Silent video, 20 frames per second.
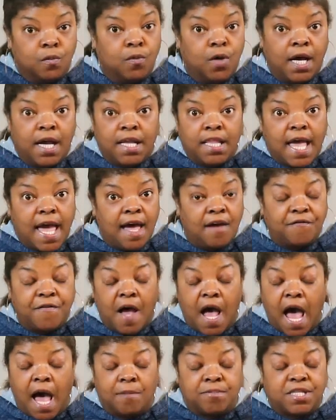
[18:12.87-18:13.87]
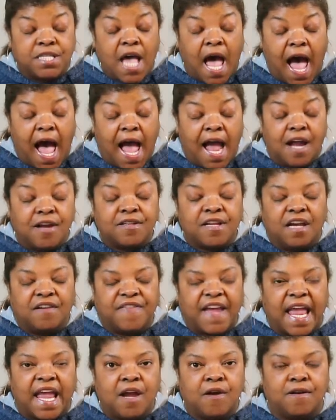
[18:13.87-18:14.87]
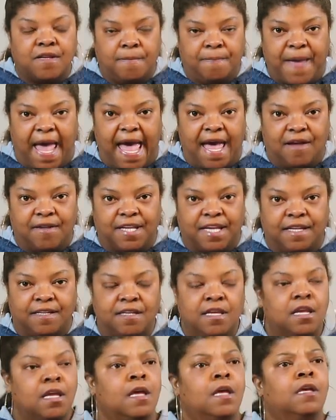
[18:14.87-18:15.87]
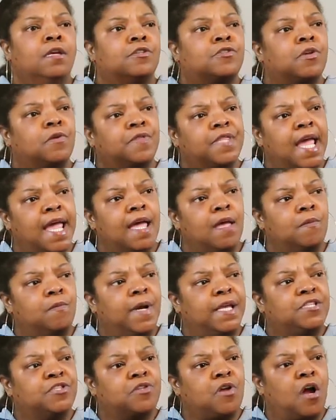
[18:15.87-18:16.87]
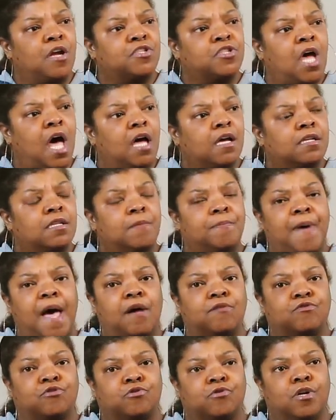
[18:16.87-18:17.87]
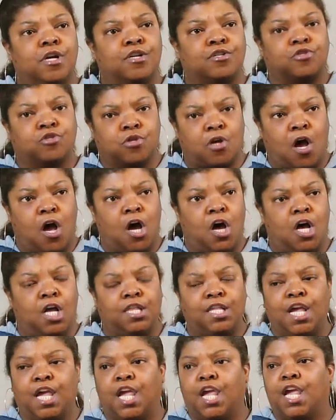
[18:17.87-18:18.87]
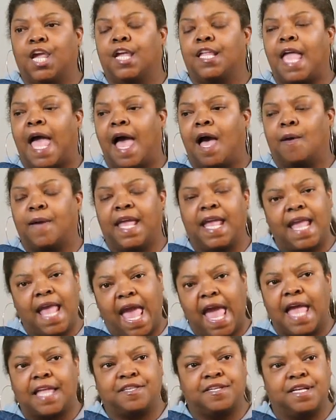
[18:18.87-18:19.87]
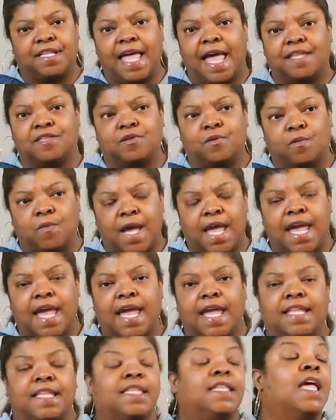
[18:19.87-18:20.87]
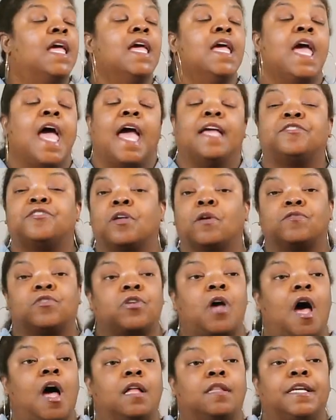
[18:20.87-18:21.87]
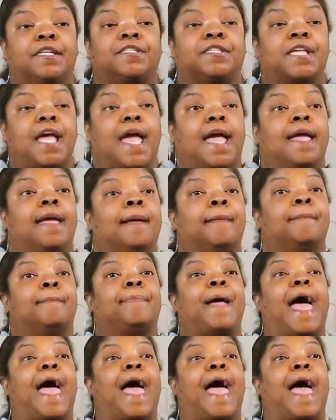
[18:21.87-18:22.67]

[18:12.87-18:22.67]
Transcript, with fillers: Whatever, I'm tired of hearing about it. So then we start talking about drunk Charlie and how he acted at the wedding. And so Charlie said,